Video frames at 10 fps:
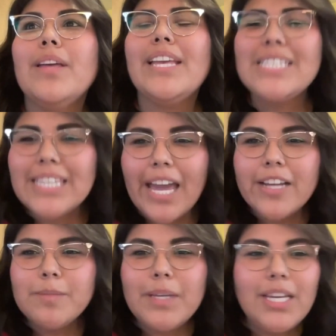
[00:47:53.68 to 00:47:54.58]
It
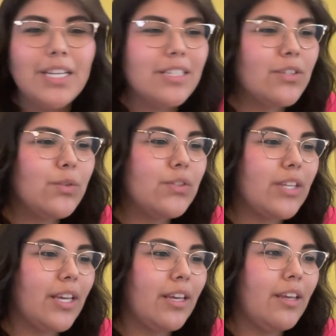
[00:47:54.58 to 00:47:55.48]
scares me to
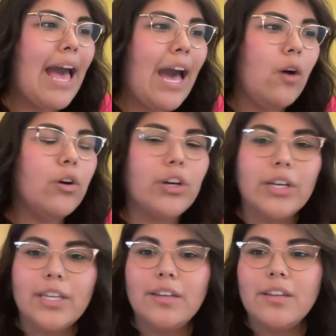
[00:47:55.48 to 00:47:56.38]
see how
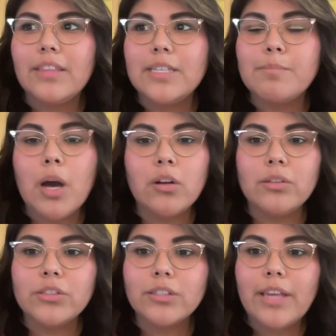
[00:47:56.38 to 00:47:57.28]
good these
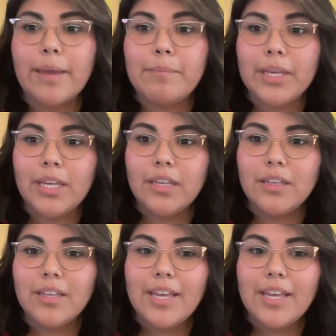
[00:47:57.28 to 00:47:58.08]
models can be